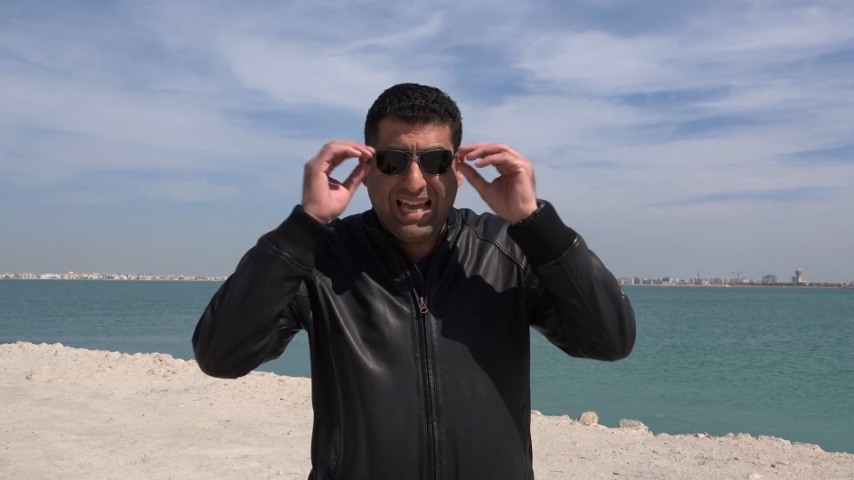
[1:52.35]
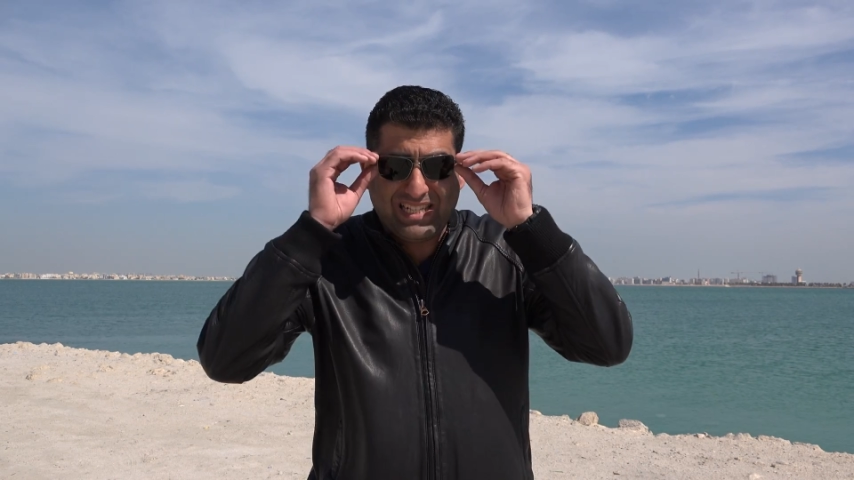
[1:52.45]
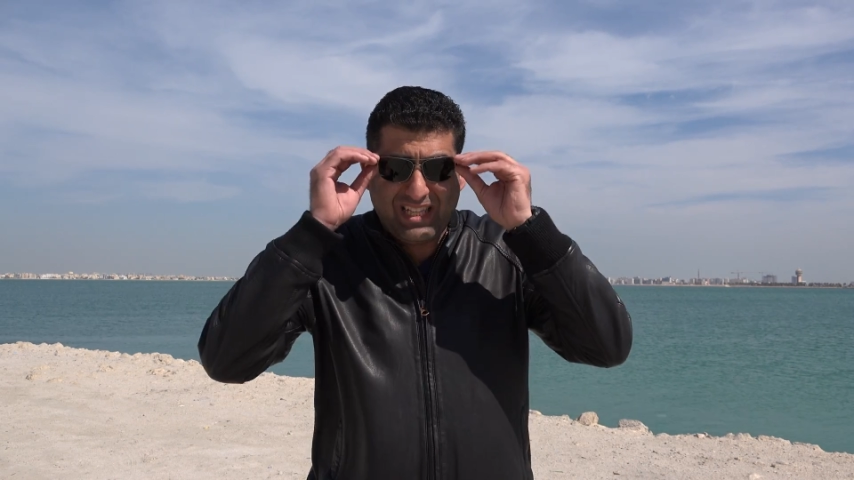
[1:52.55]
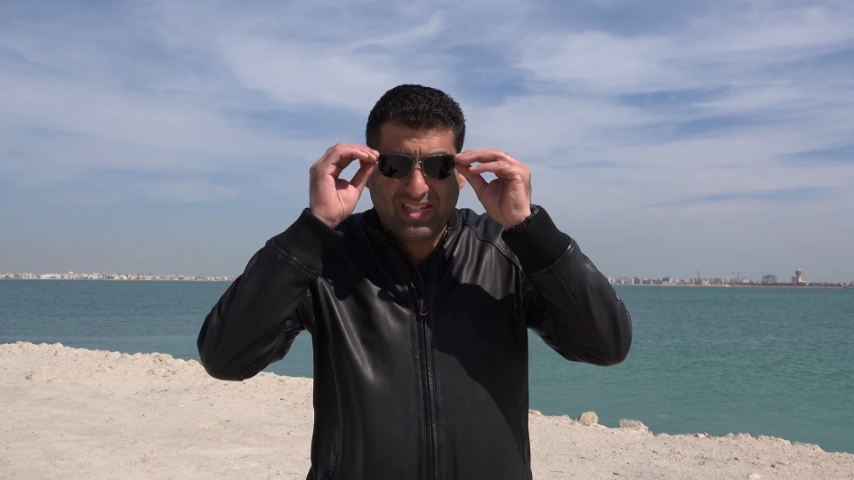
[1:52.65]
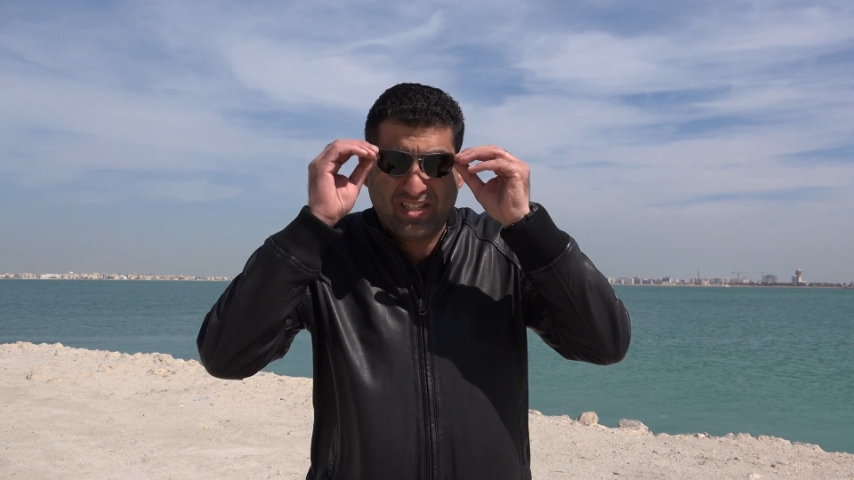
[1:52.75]

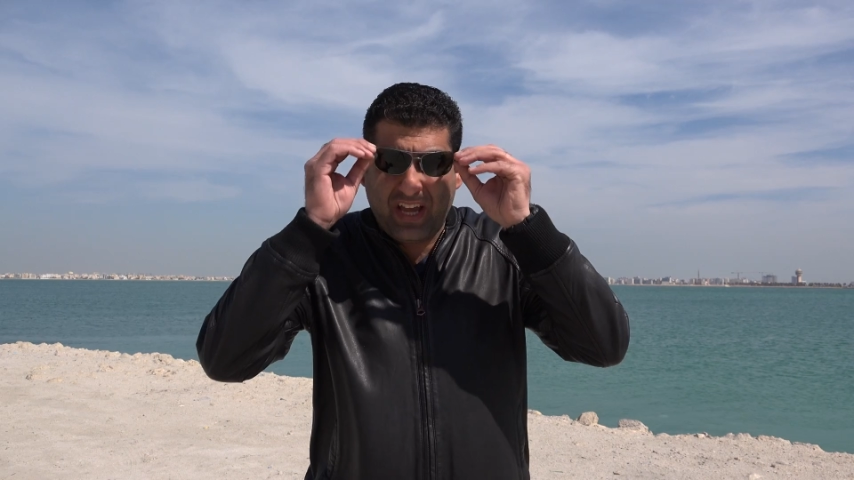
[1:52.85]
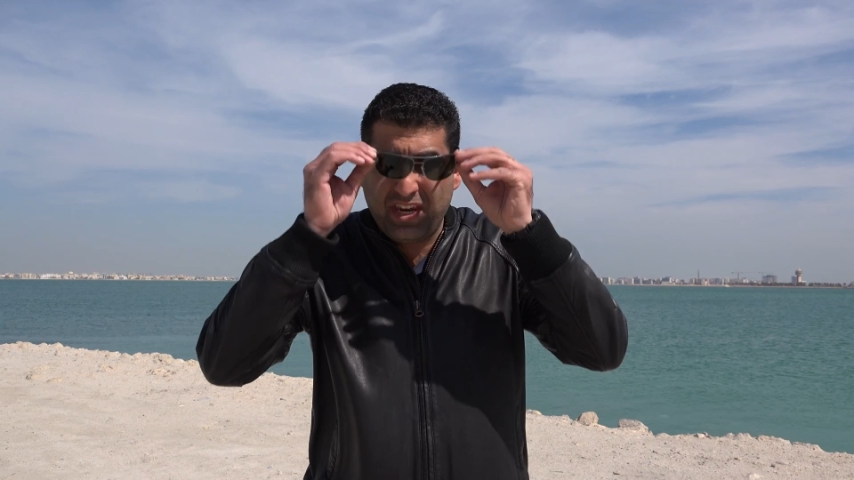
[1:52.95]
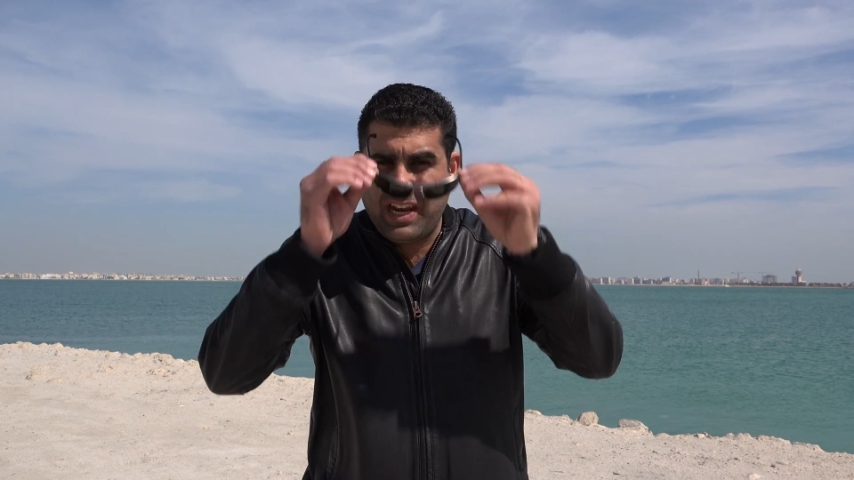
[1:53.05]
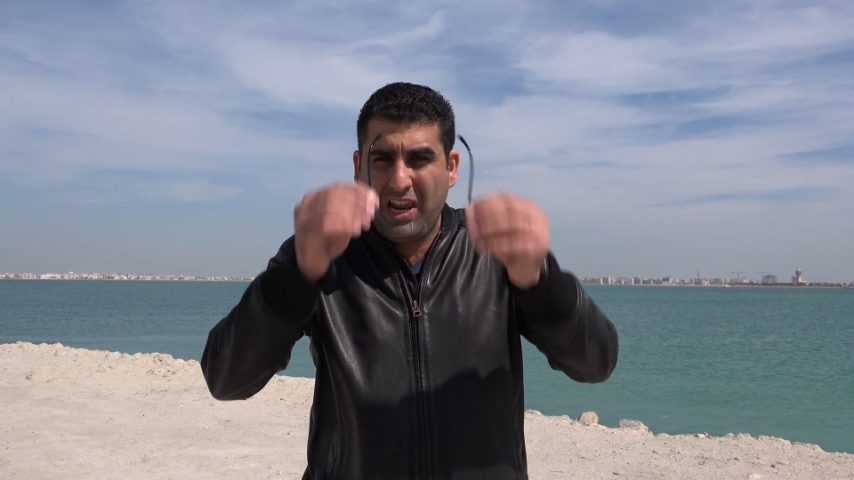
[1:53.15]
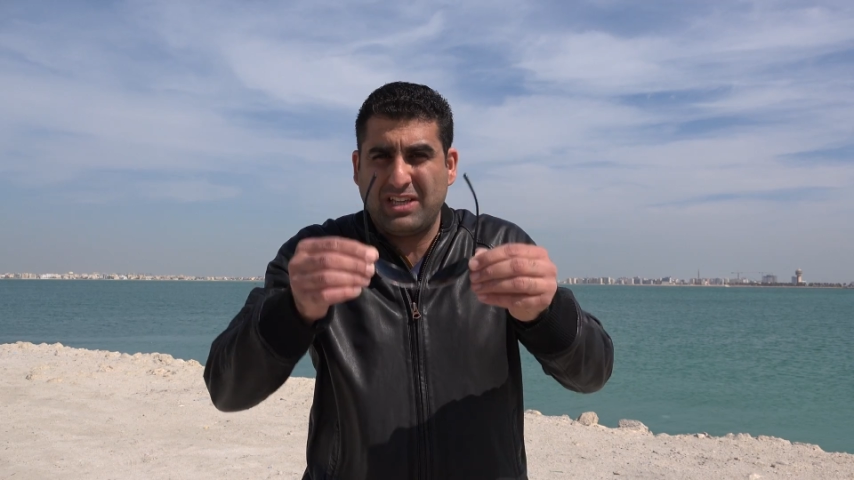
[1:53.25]
as the
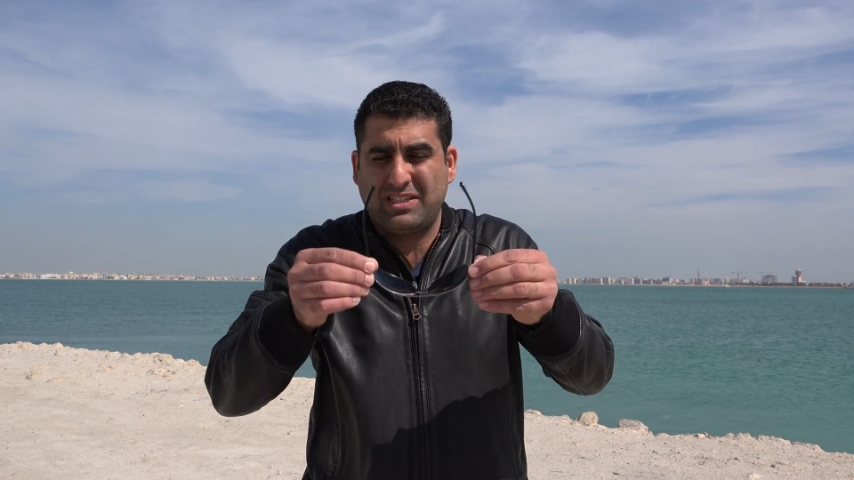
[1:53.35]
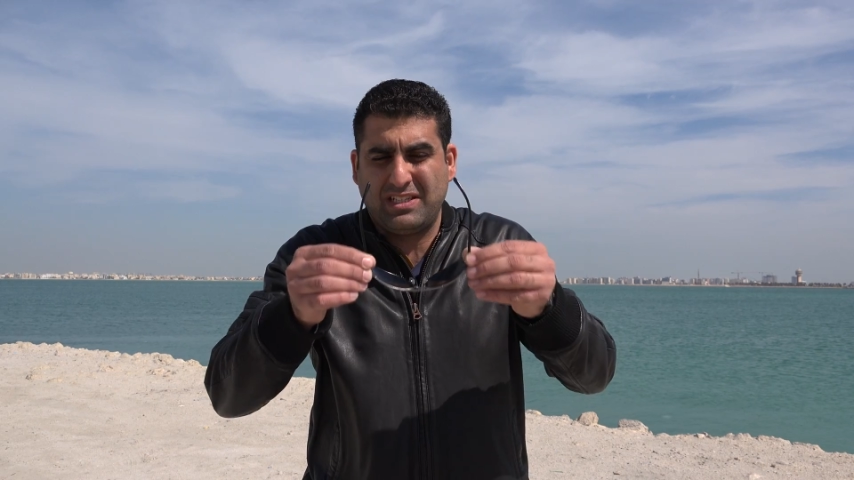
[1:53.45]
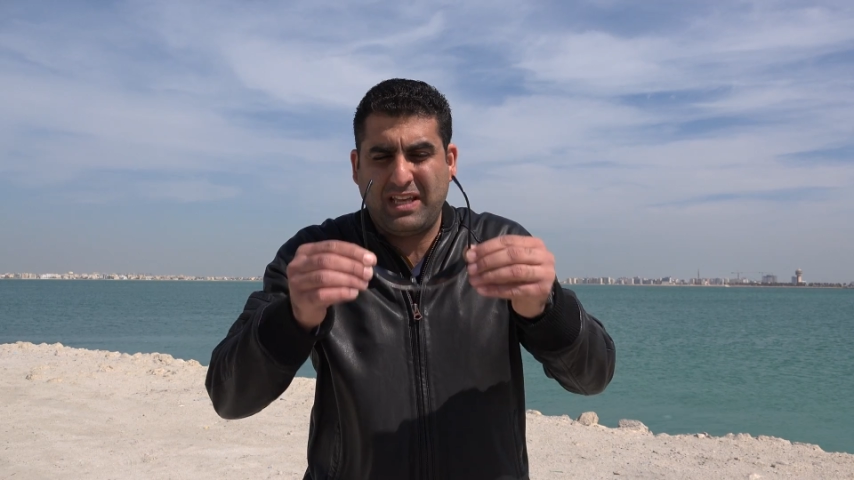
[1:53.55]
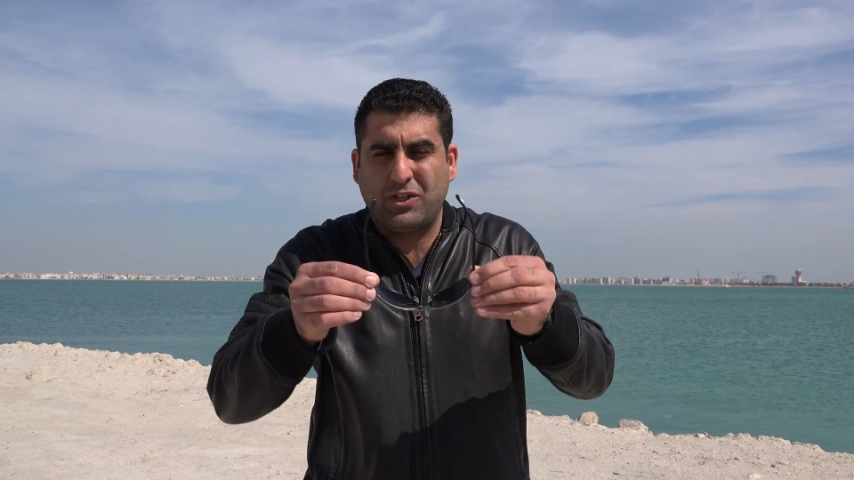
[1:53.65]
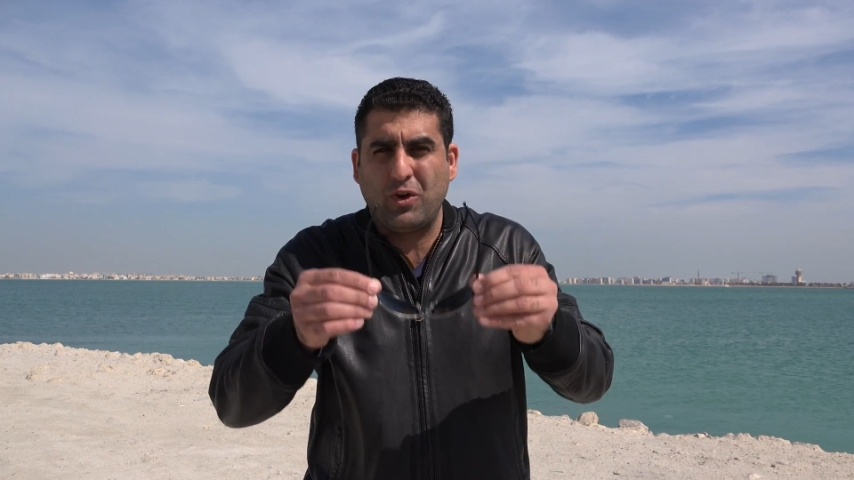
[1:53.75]

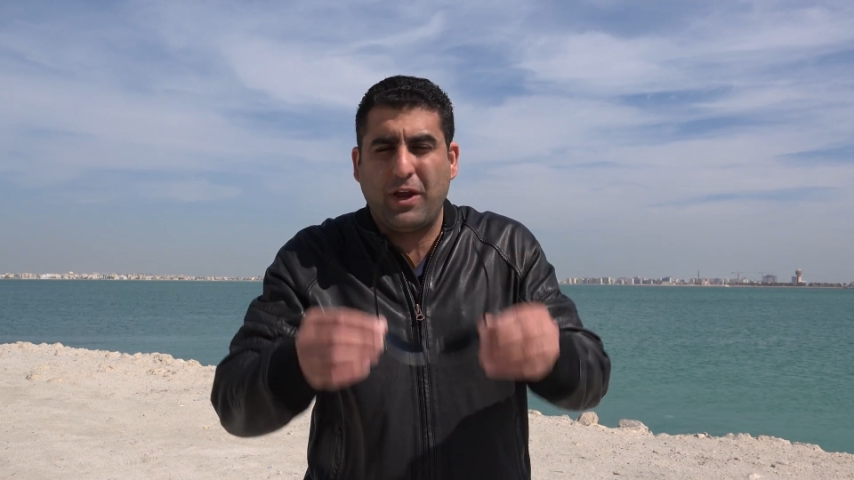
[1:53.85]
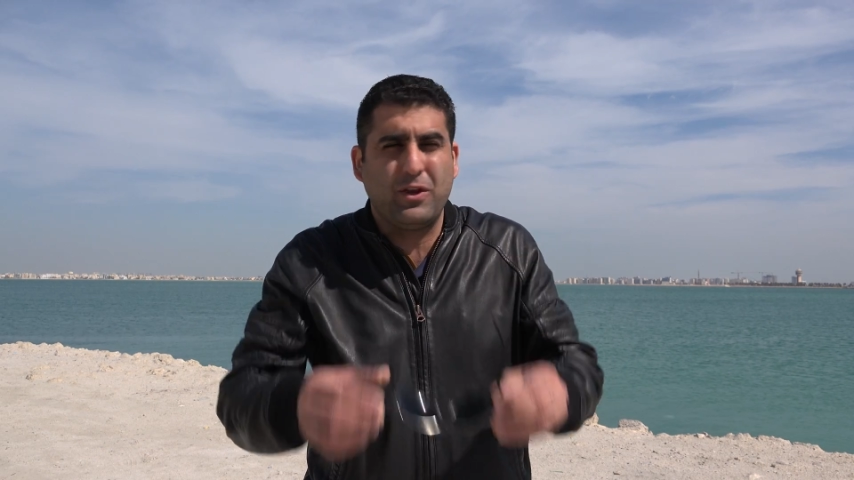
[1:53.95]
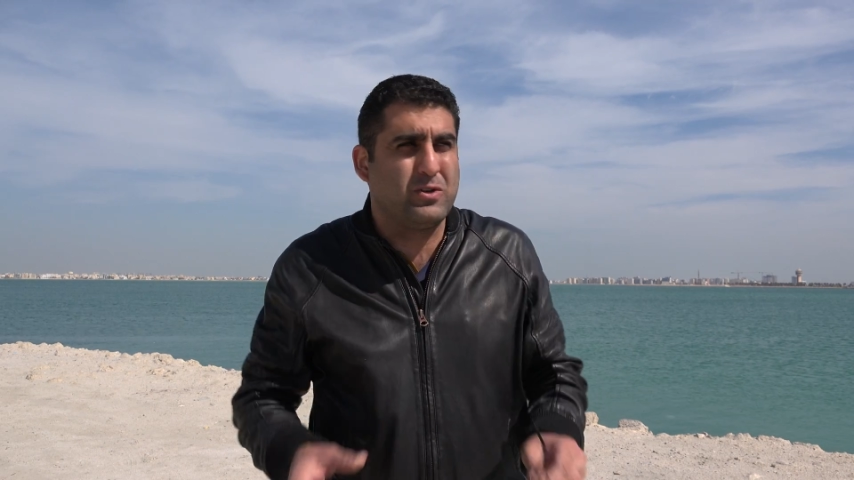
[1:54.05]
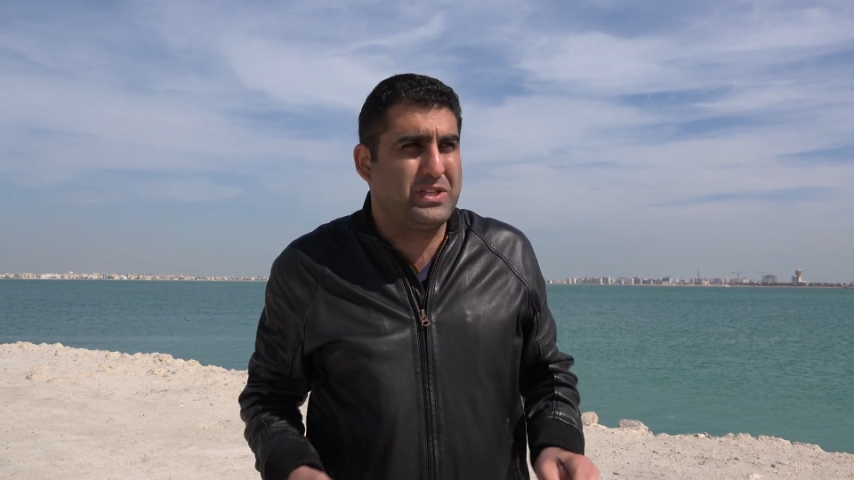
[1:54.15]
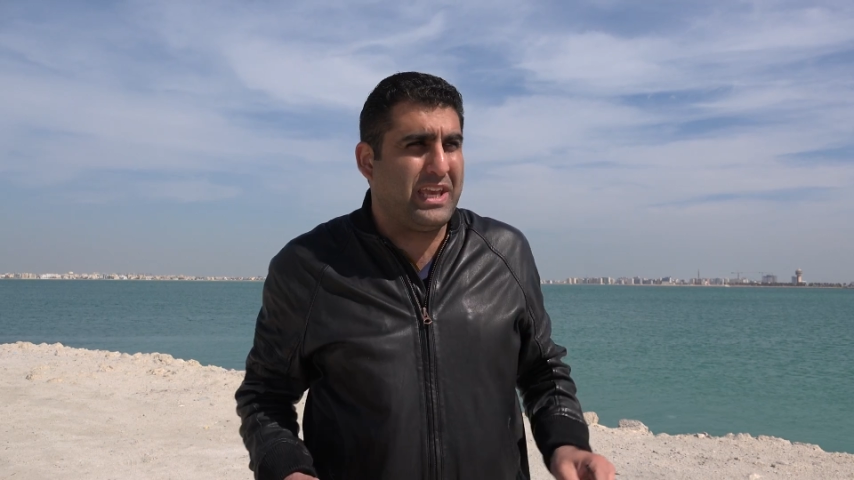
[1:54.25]
sunglasses that you are
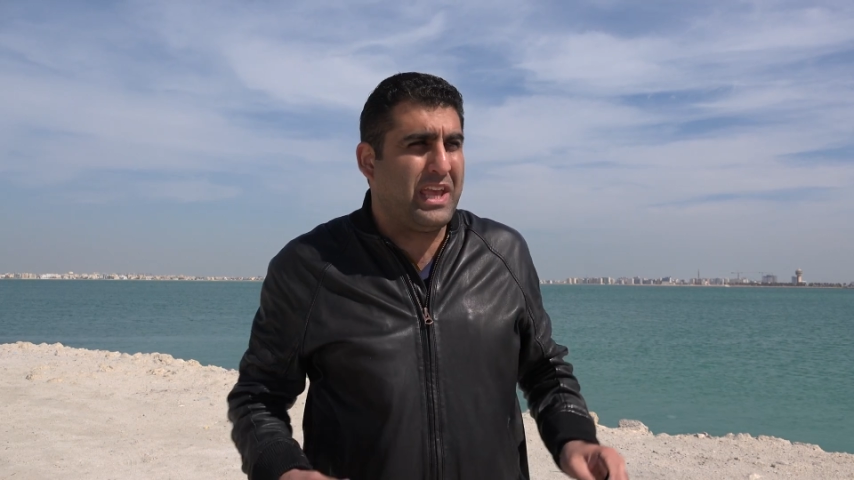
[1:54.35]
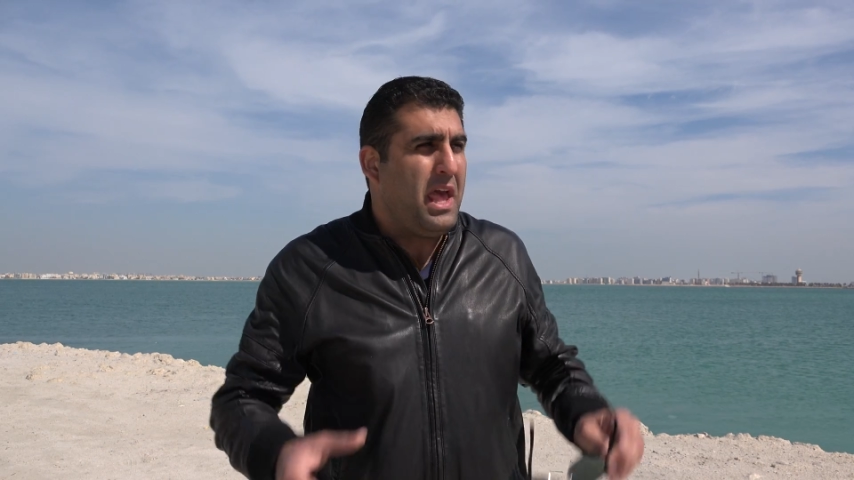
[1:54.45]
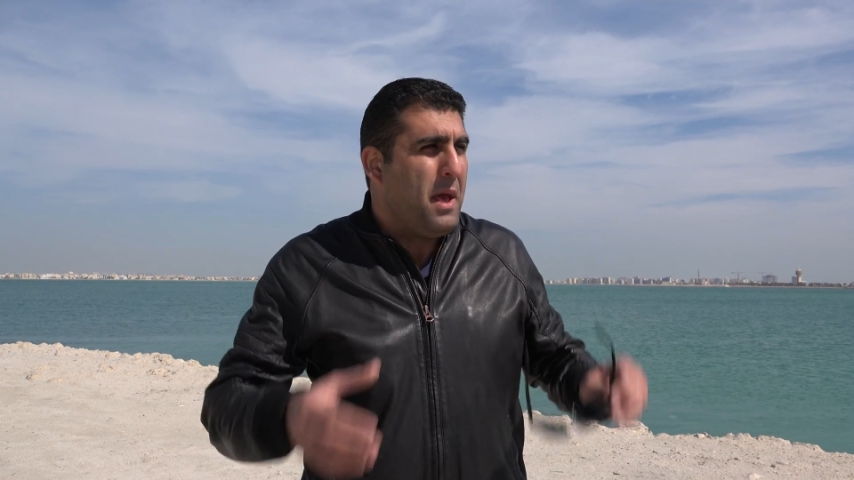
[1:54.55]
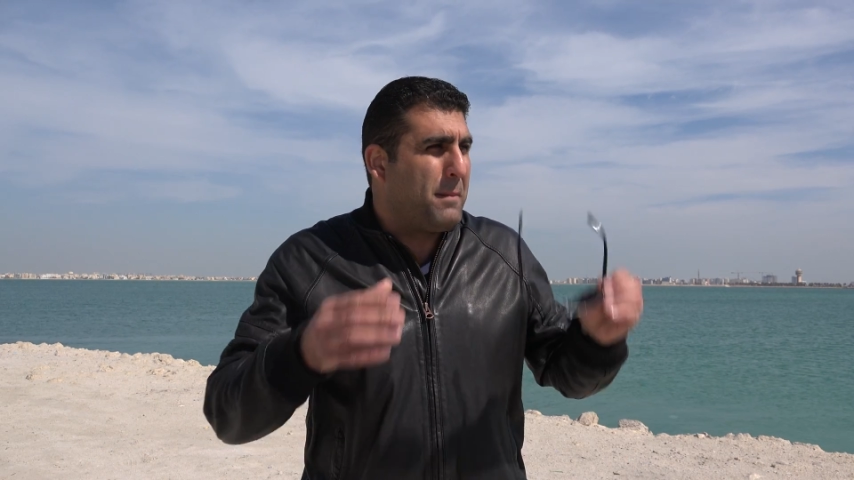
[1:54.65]
using,